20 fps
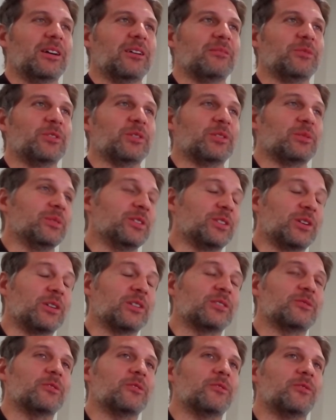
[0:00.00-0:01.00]
you can be
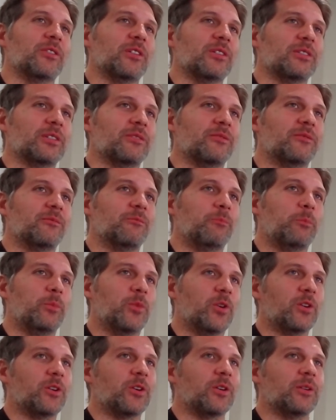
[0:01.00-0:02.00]
charged for felony
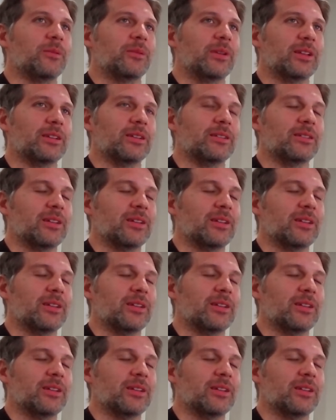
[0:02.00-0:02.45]
murder. And